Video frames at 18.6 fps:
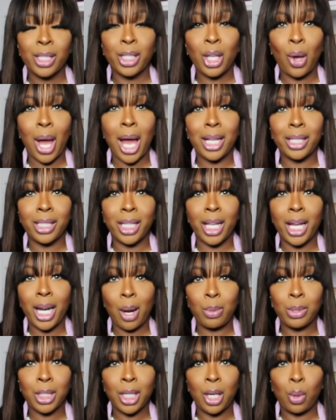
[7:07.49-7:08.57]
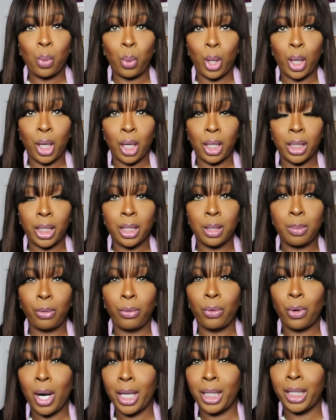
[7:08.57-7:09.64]
so I said I was going to work on this
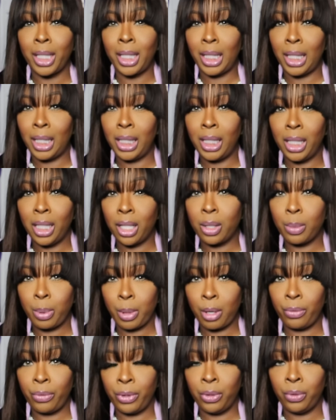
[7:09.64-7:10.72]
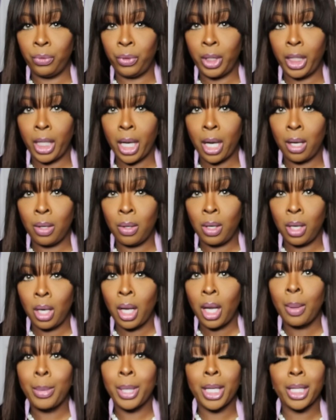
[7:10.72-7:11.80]
before I did any other perfume video
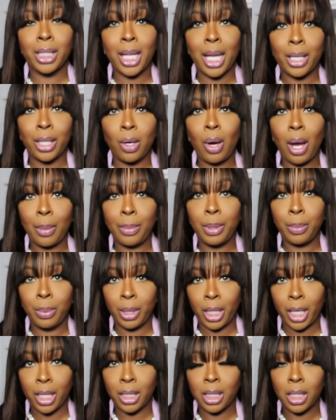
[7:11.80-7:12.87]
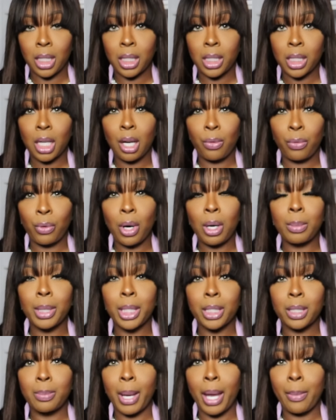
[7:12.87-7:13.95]
because I know I would be pronouncing this stuff wrong, but
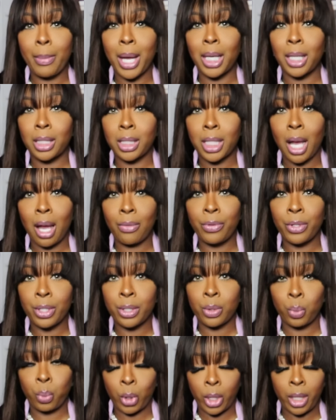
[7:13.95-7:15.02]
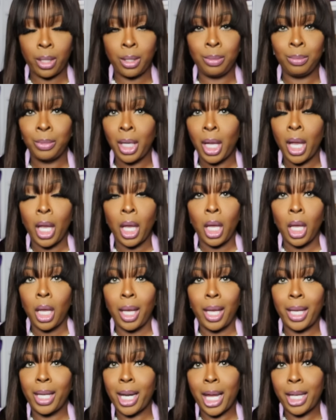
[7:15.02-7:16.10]
it's made by Lattafa as well.
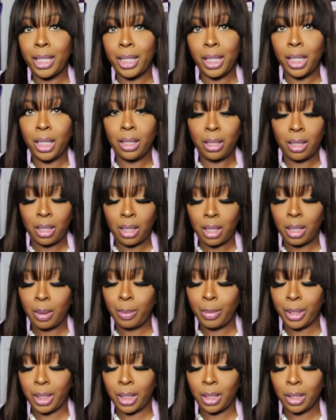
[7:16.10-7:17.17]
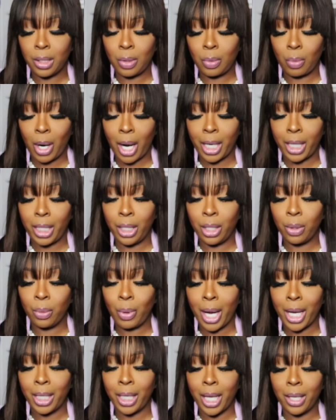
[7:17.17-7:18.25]
And I didn't. But this one right here
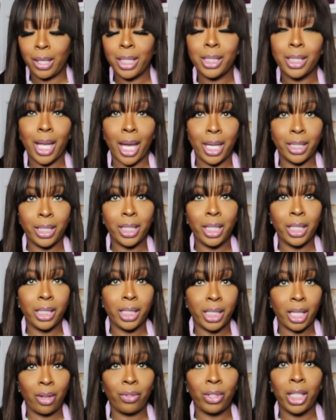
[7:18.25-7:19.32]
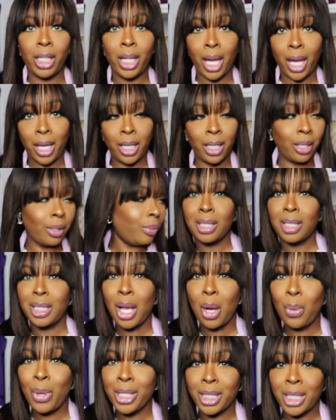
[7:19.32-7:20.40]
right now is 1878
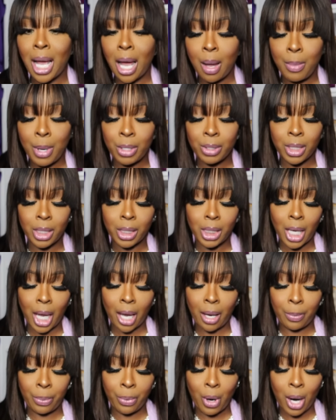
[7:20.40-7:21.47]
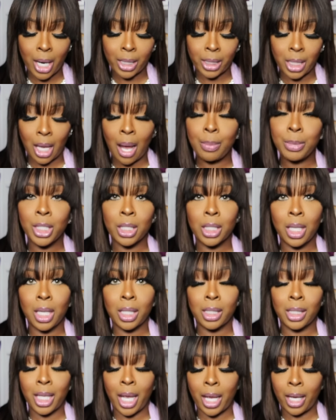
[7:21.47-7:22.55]
So it's almost the same price. I'm just going
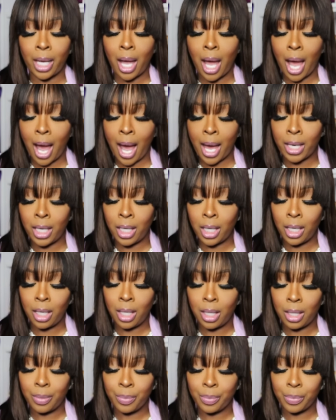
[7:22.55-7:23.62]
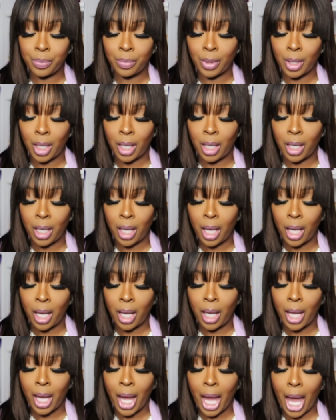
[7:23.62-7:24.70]
to say Ana
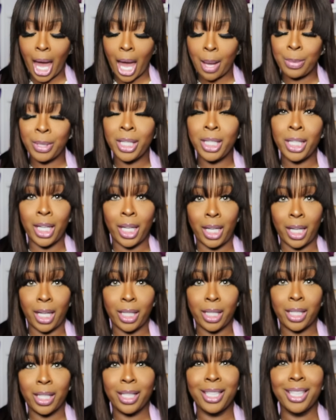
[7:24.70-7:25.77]
Abiyedh.